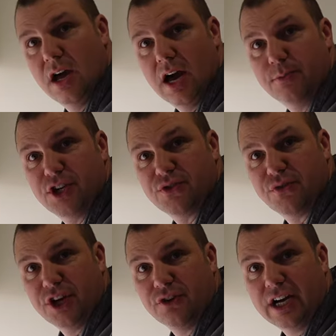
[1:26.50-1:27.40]
I'm just
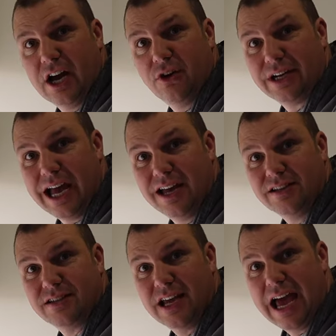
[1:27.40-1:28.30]
figuring out,
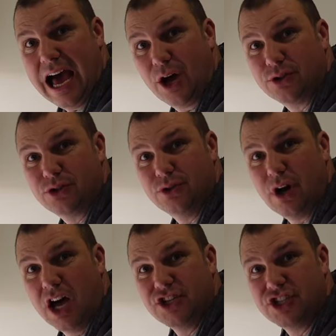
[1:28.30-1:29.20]
guys, how
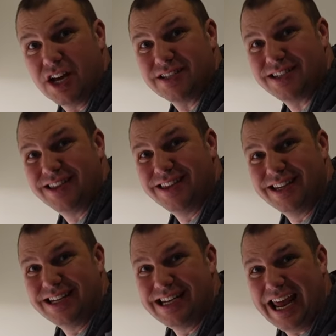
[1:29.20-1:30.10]
to adjust the
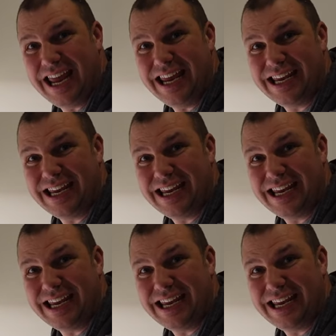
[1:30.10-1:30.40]
day